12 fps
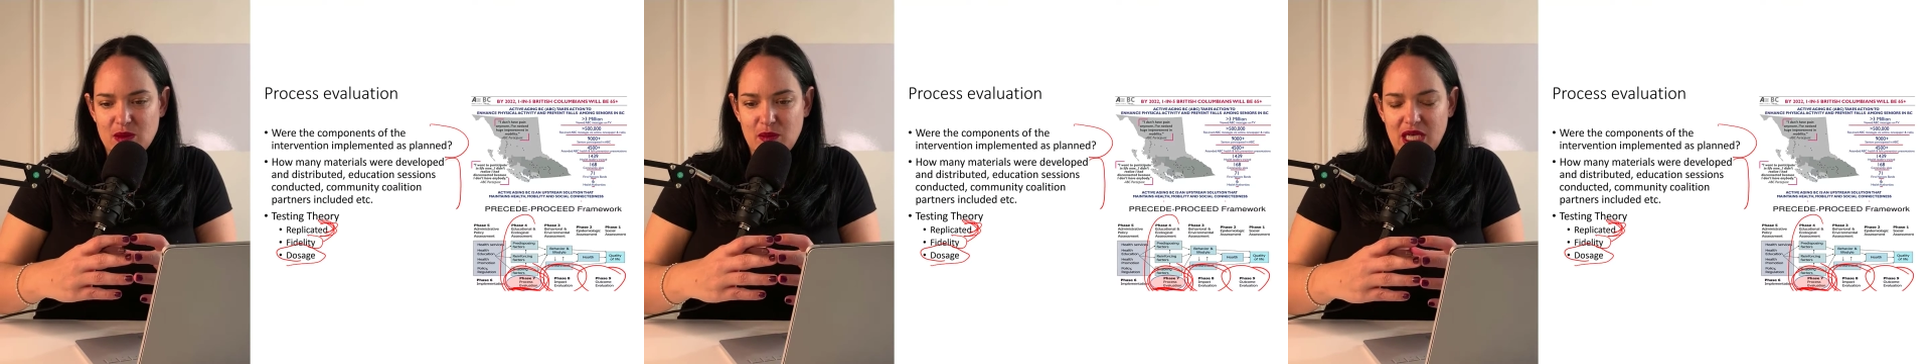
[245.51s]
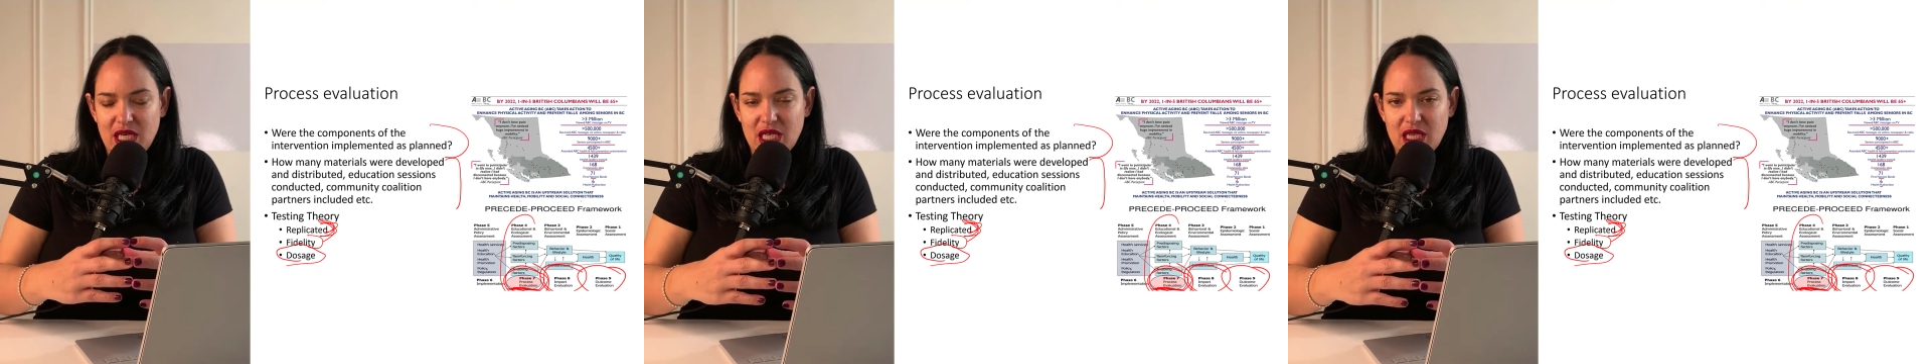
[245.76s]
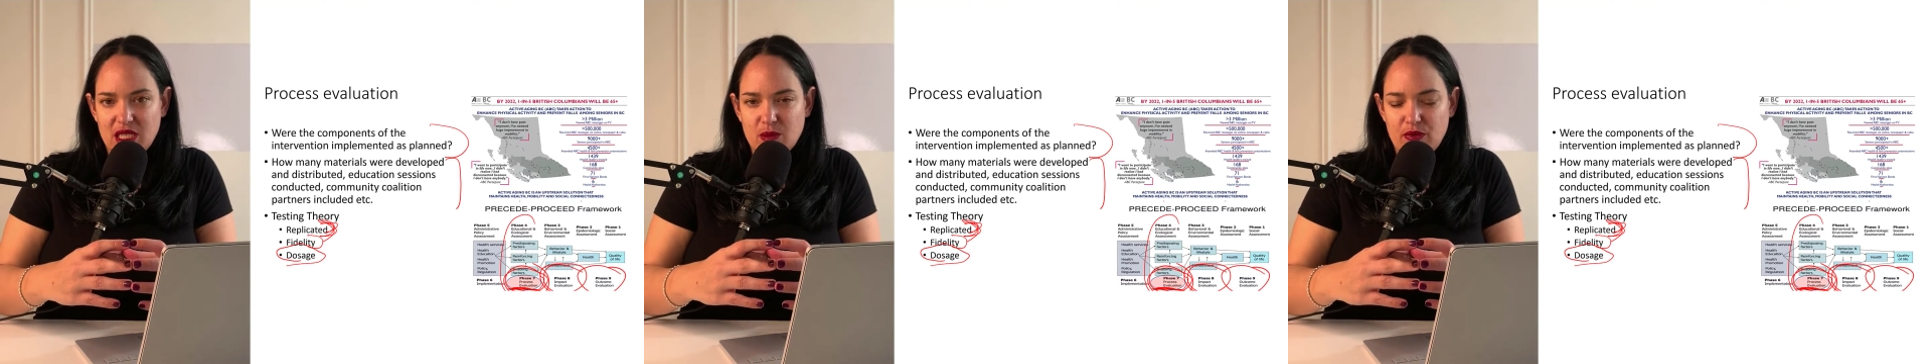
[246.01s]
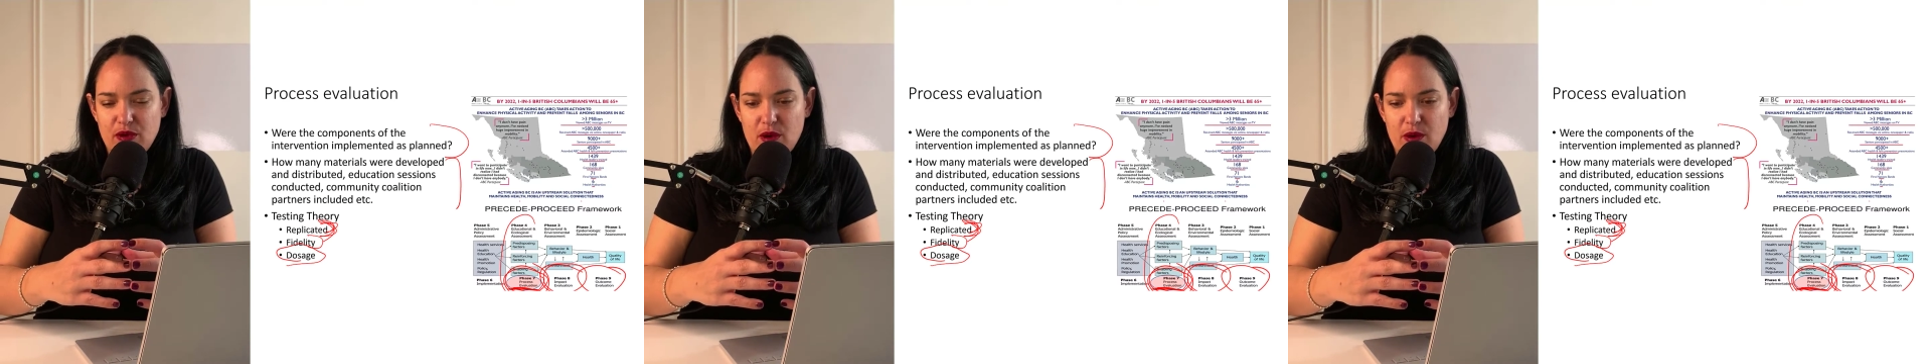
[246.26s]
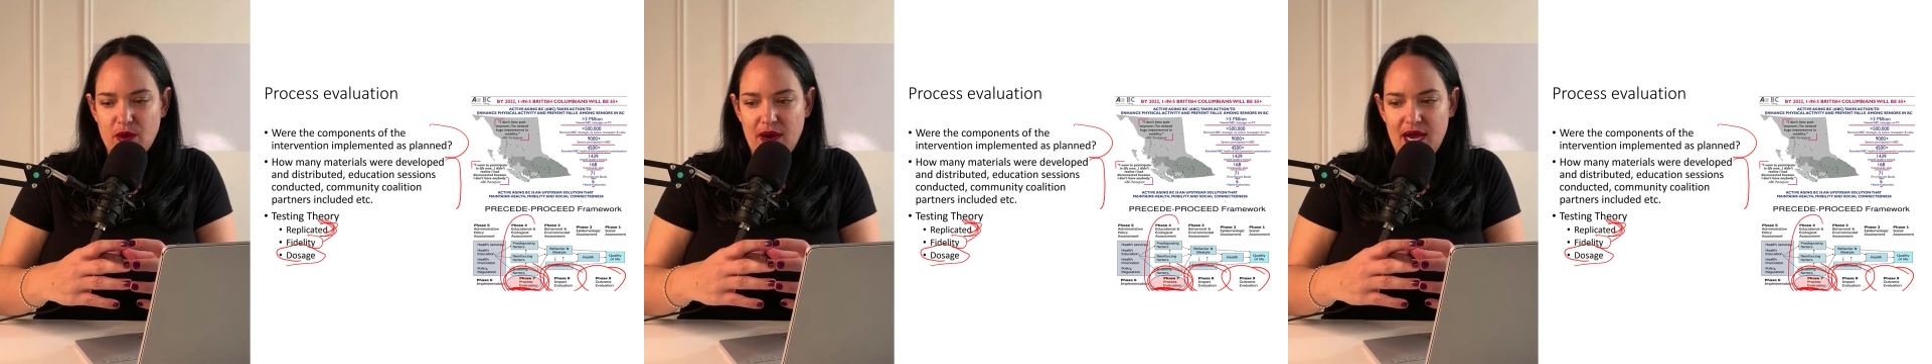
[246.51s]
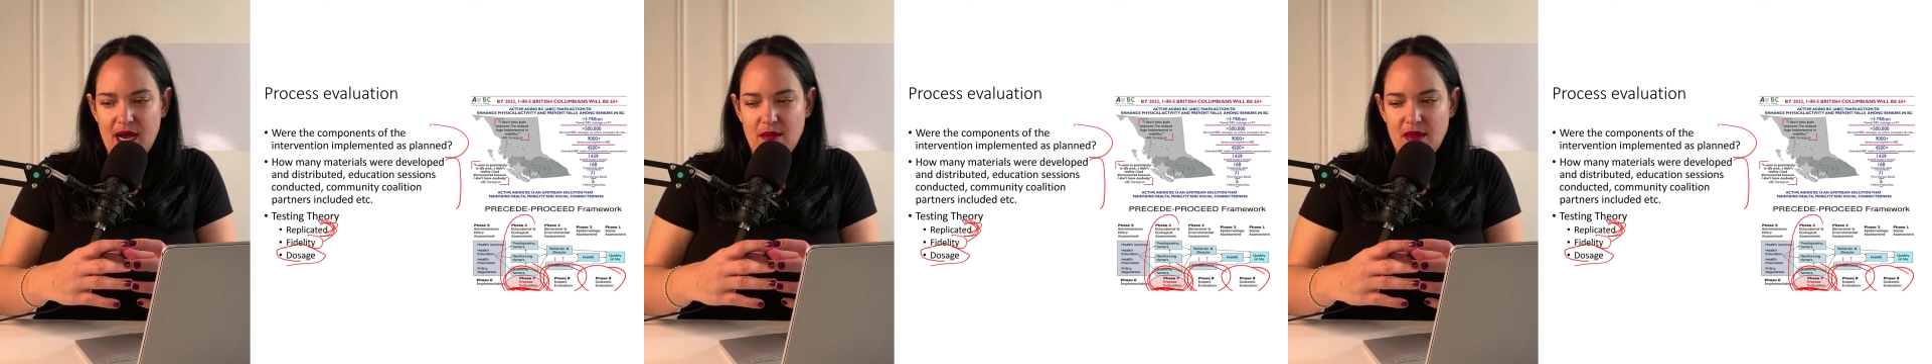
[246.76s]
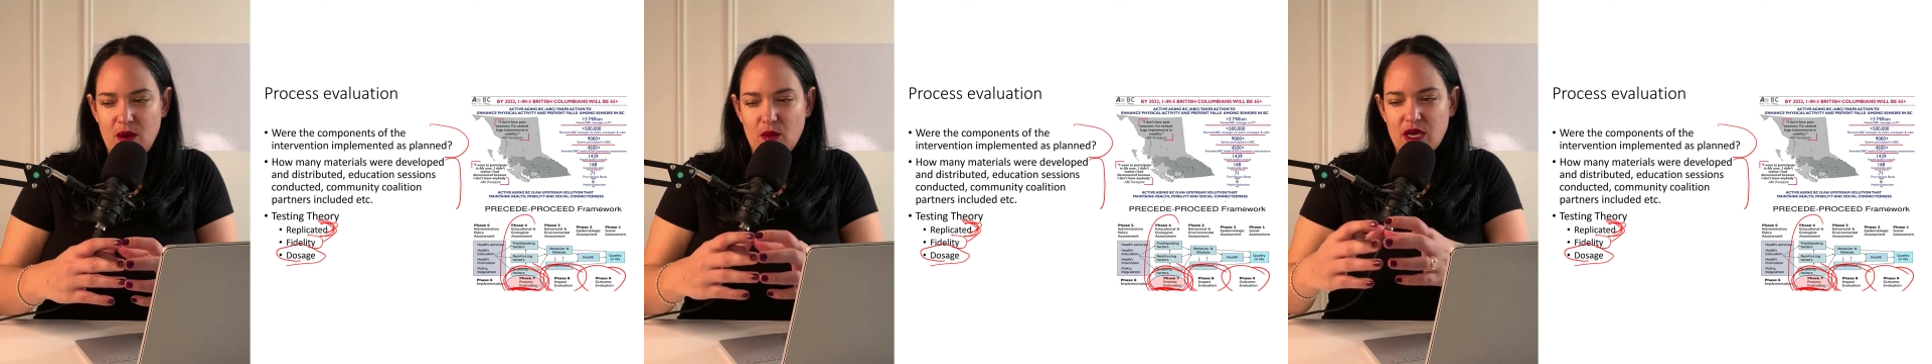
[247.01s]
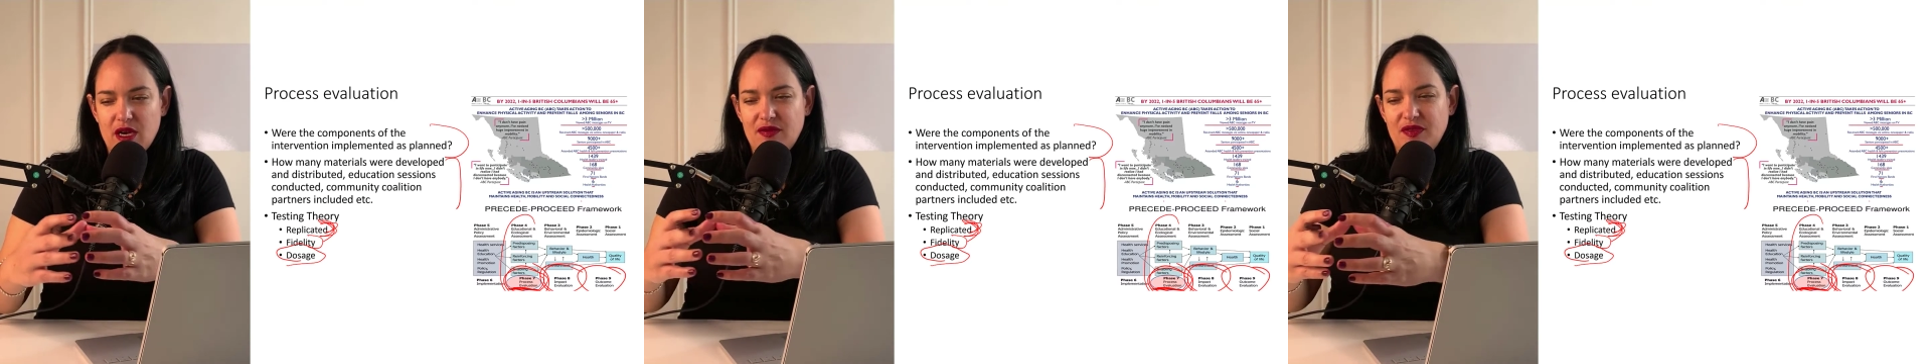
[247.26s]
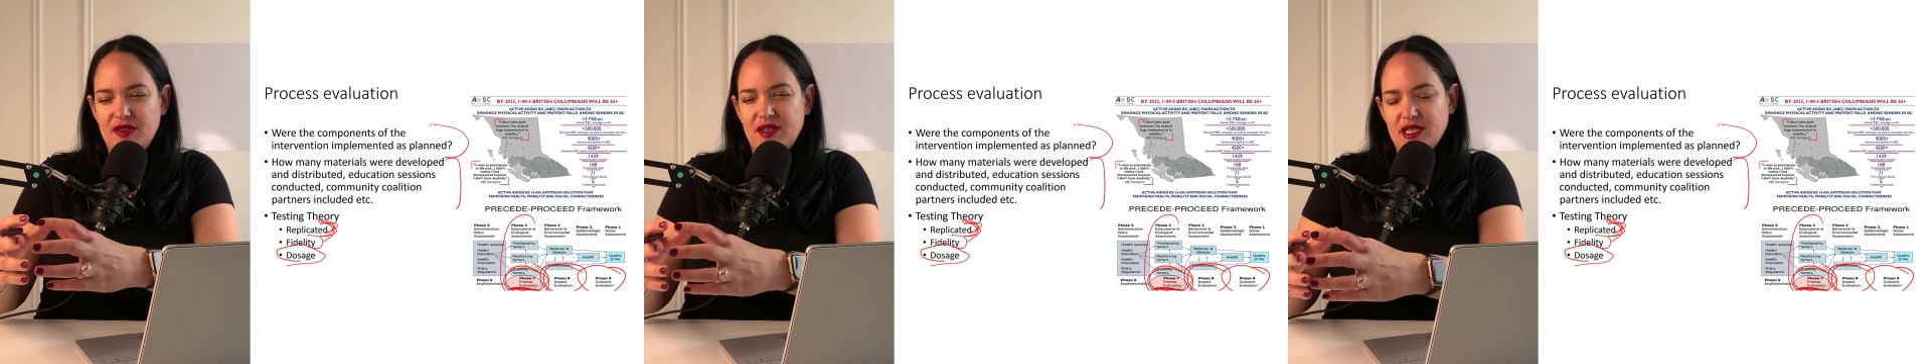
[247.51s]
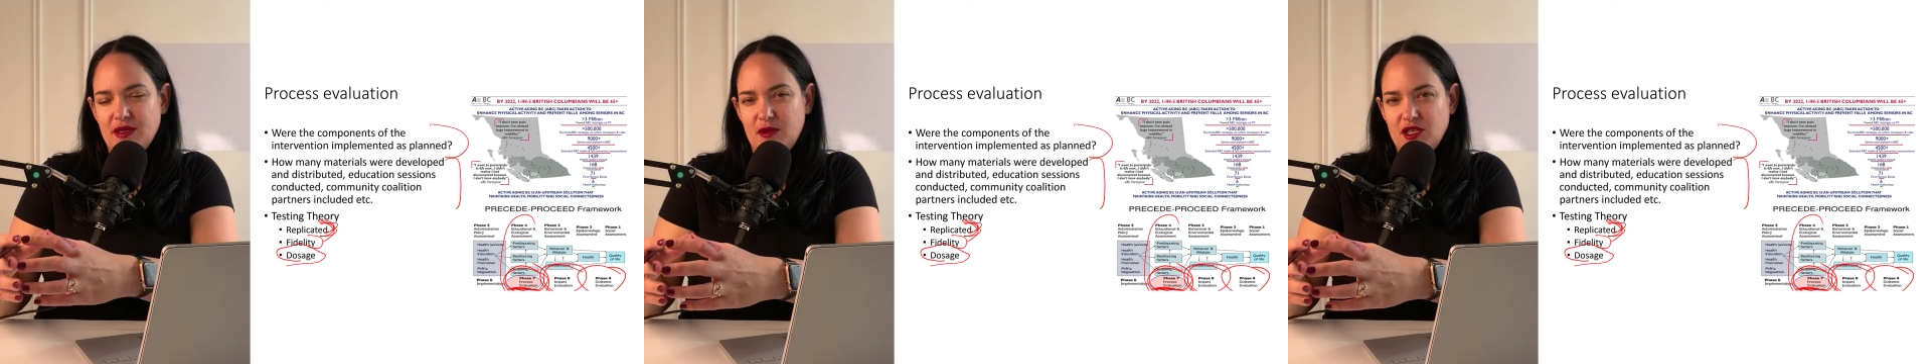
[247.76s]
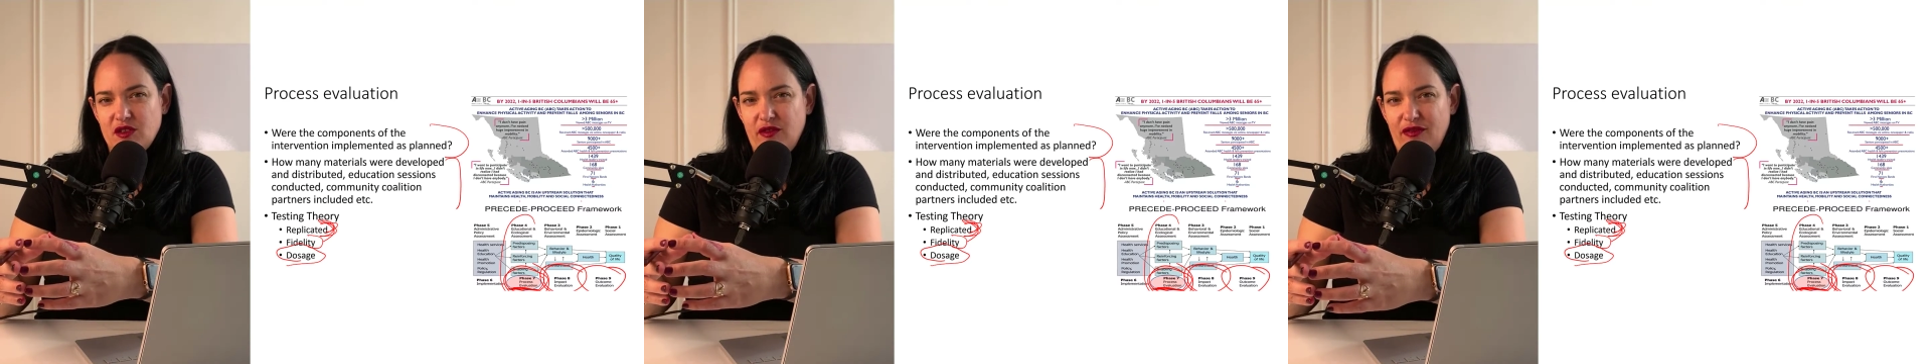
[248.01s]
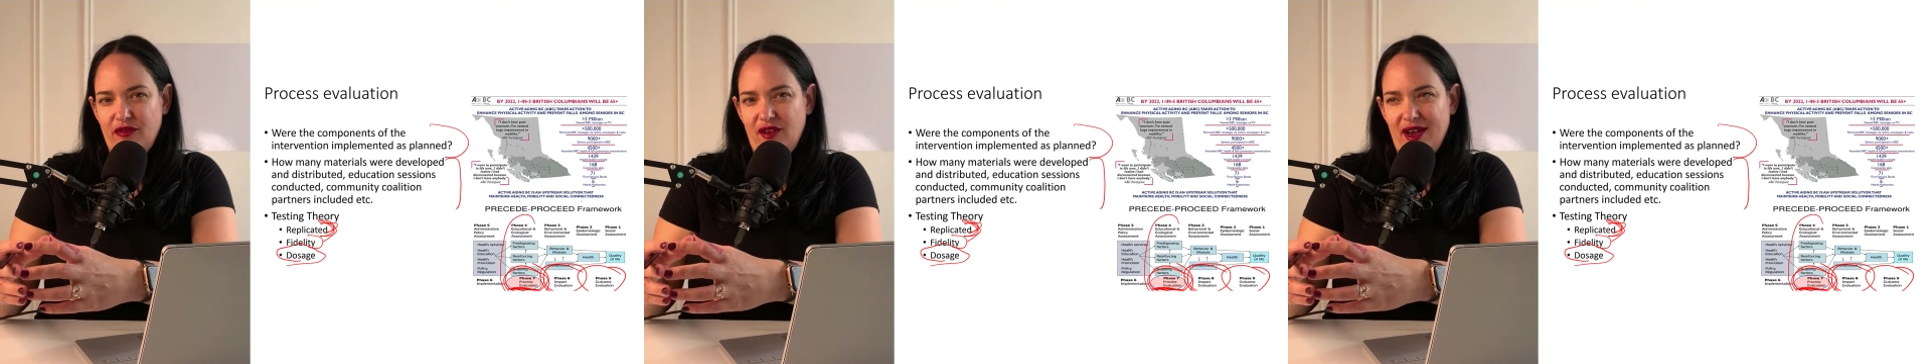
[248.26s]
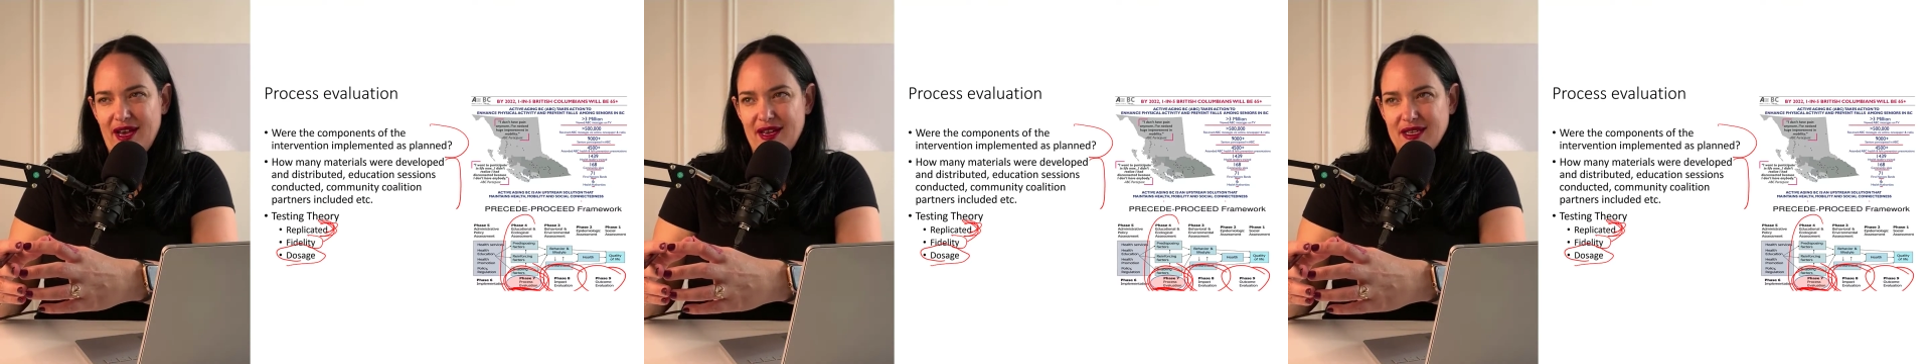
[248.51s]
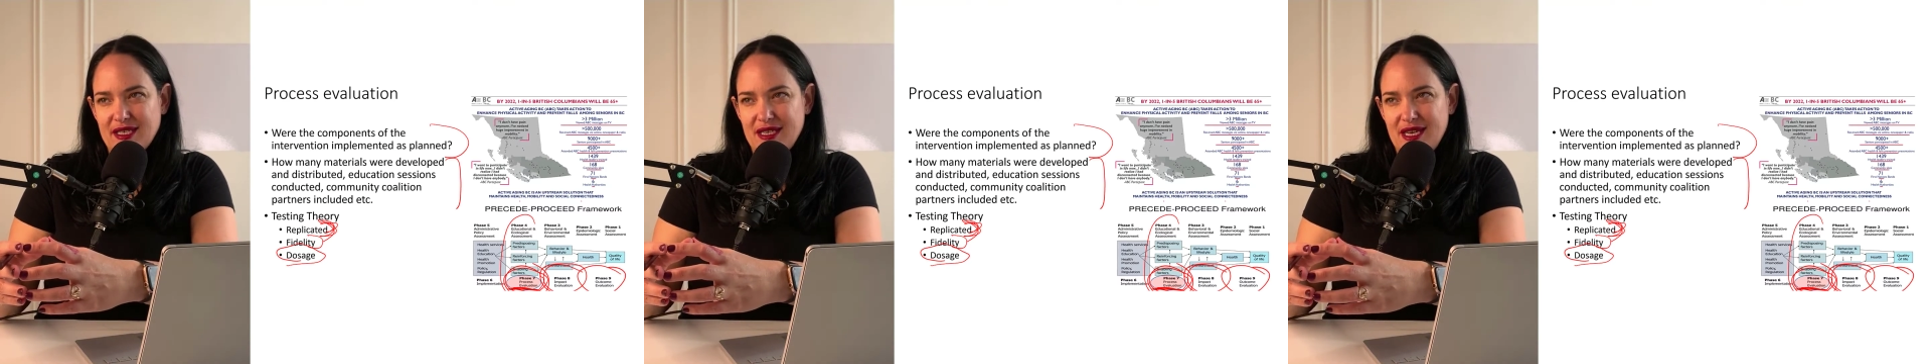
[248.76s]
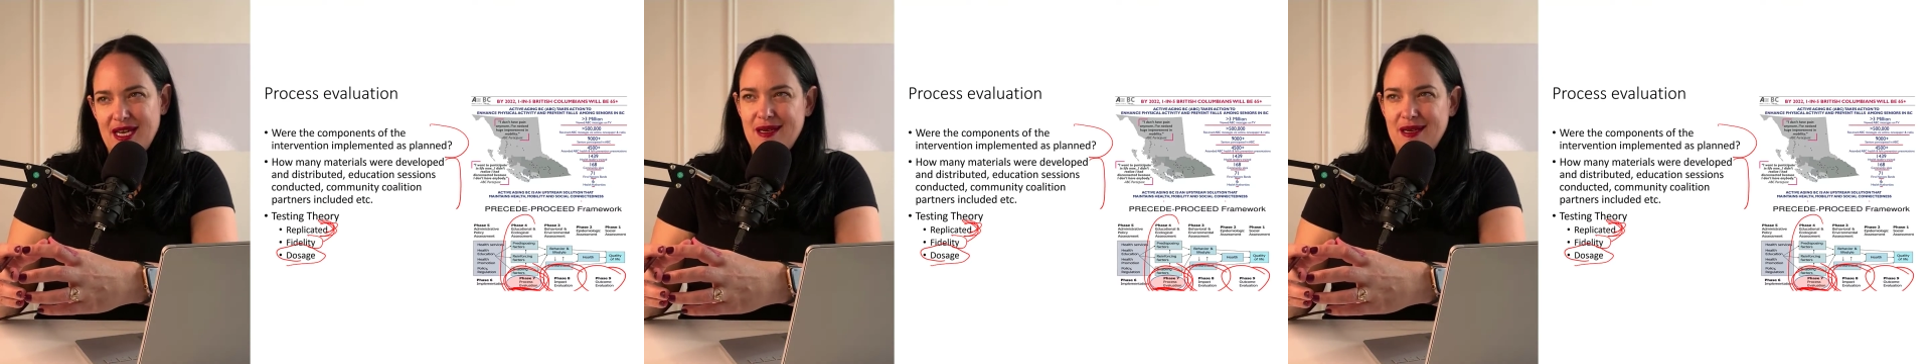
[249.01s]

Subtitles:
money in this program and we got this much effect.